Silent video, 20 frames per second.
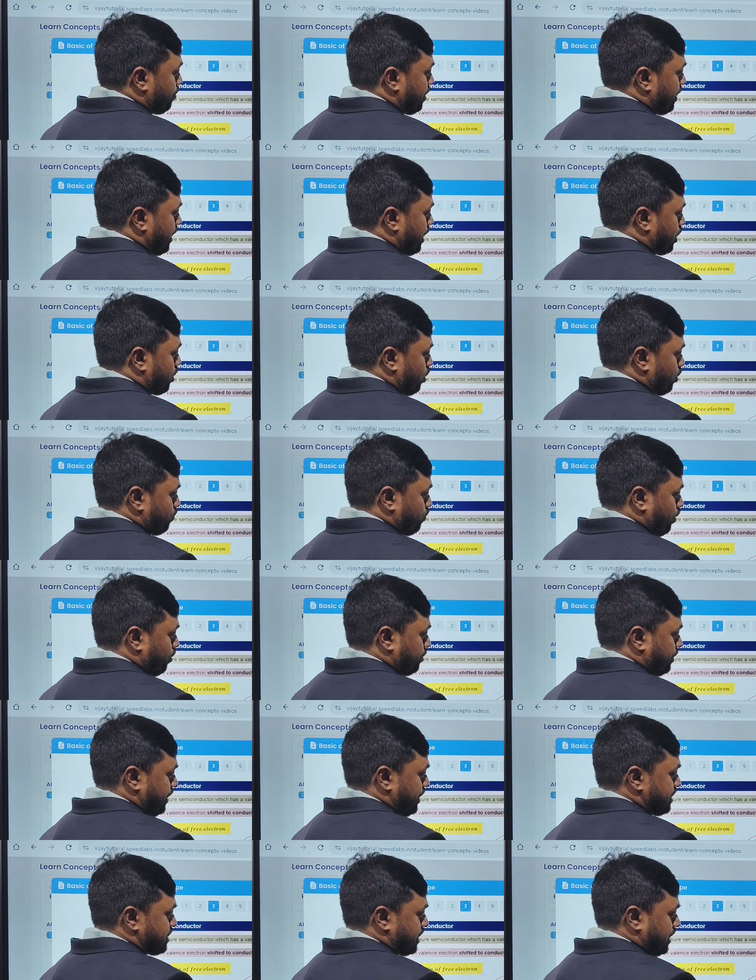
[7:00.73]
1 electron
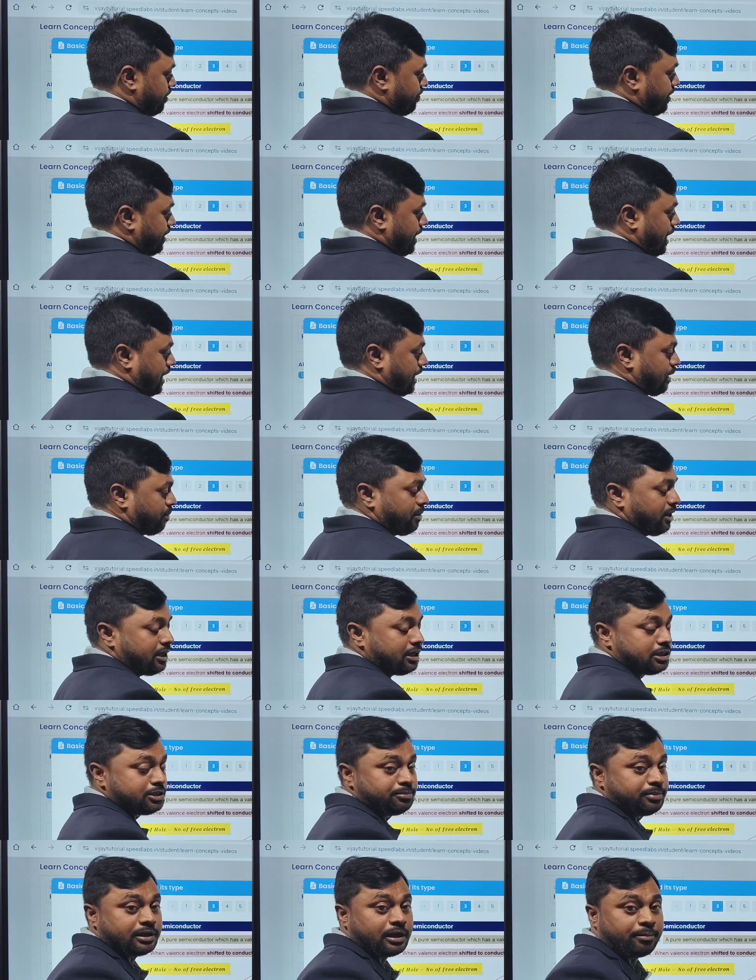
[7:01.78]
from the each neighboring atom and it is